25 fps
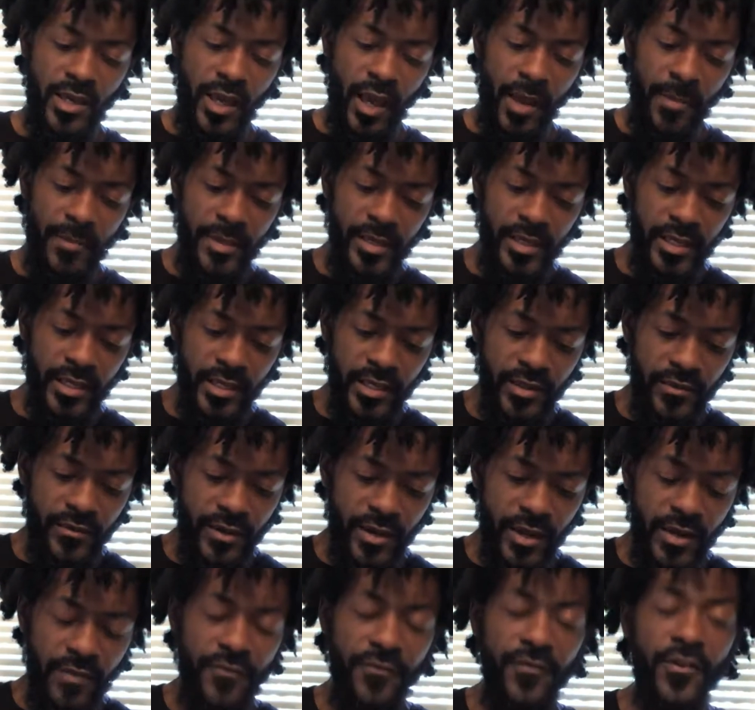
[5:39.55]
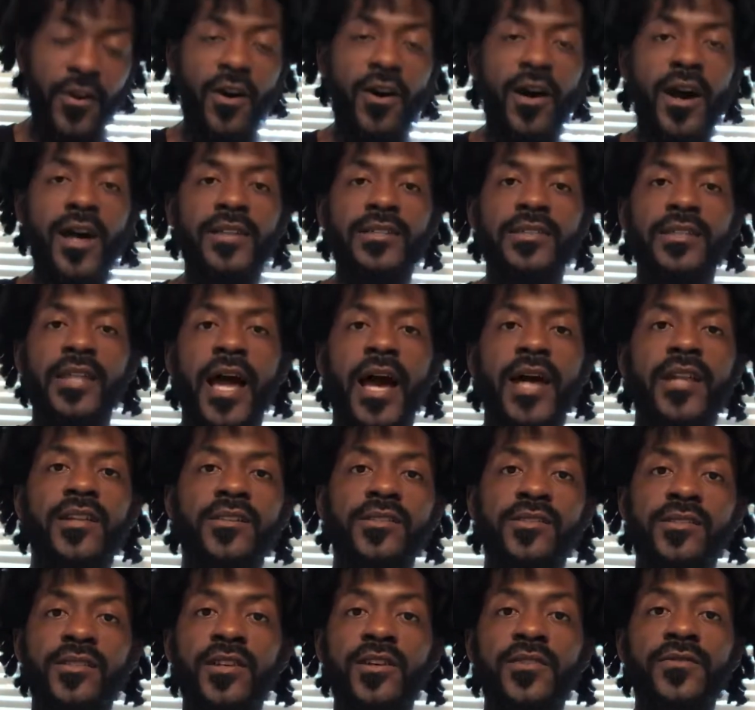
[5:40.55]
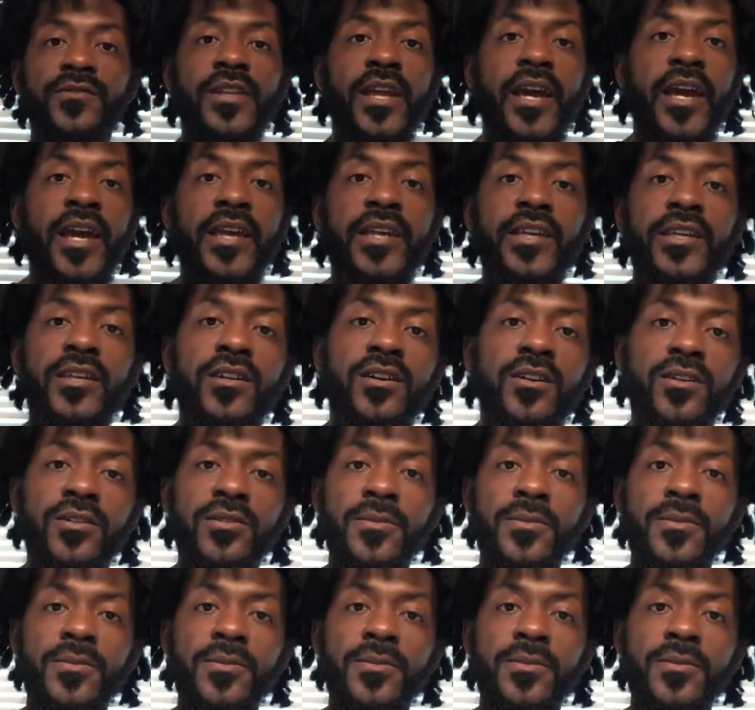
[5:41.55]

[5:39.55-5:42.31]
I mean, even as far as like the stuff that he